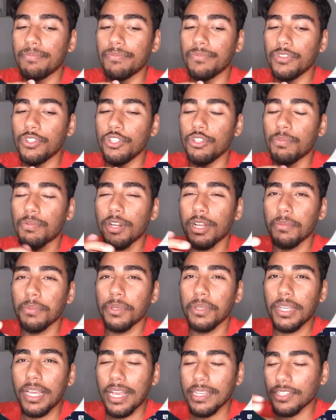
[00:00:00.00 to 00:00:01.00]
you're
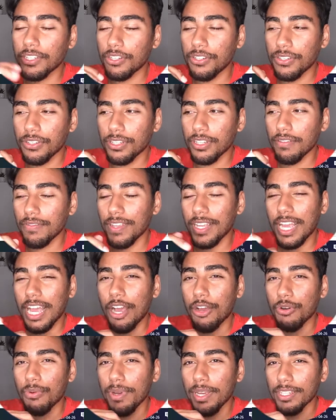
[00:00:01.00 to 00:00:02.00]
probably asking yourself, like,
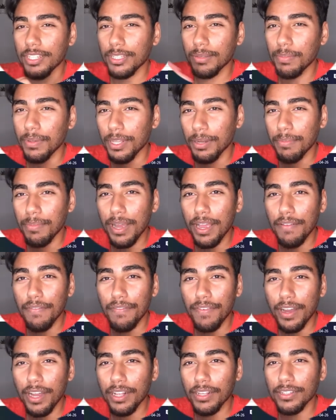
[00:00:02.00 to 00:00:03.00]
how do I split my
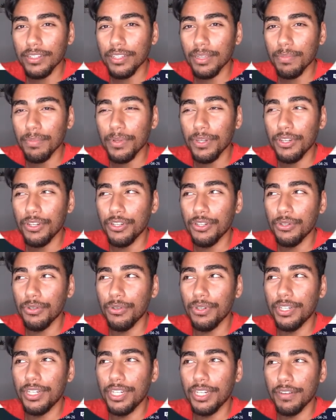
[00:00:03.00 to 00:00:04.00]
files up
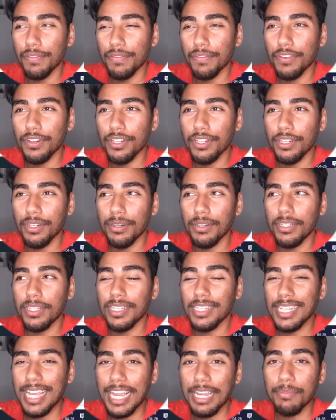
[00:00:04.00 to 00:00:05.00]
into different
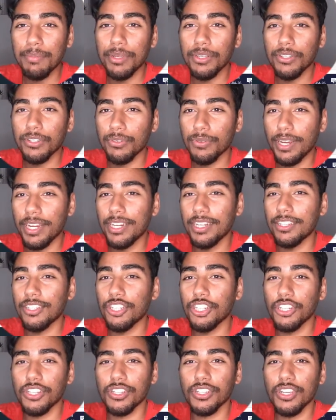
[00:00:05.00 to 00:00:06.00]
segments, right? It's
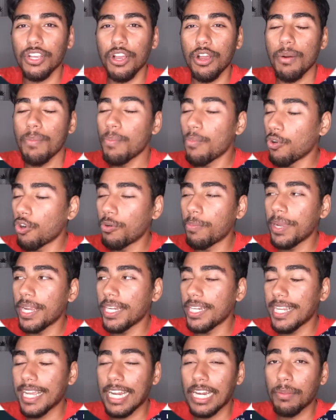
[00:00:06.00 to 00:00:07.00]
just more
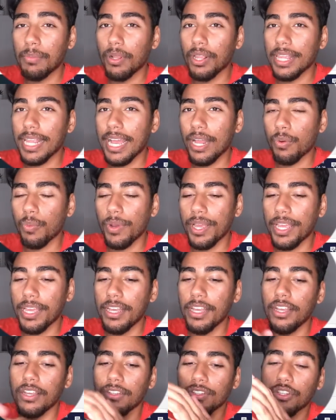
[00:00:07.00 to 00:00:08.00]
maintainable that way.
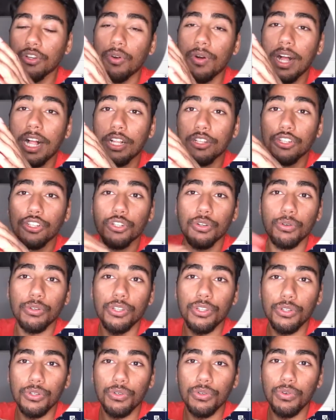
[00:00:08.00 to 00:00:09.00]
So I'll show
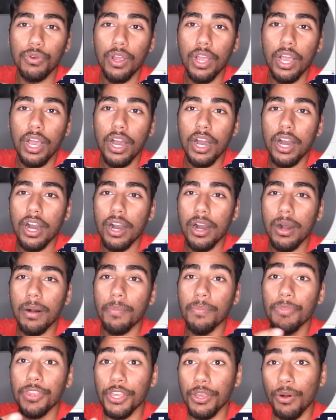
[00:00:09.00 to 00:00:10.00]
you
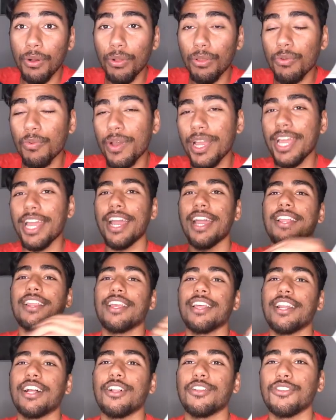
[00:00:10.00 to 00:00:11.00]
the old way and
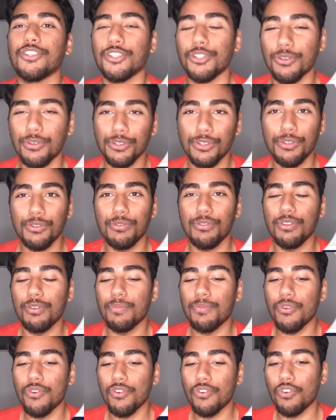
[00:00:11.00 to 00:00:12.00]
then I'll show you the
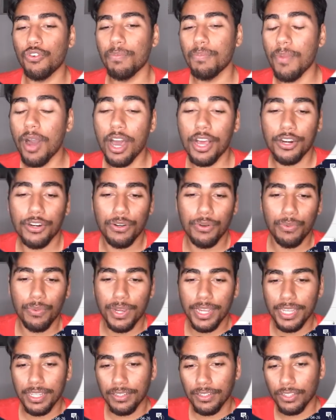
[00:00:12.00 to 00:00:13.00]
more modern
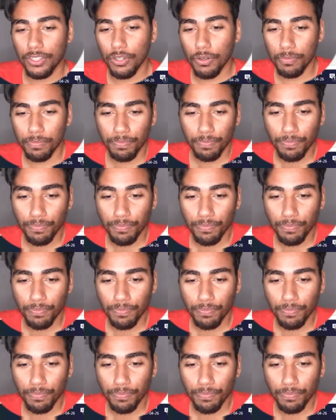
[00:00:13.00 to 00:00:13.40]
way. So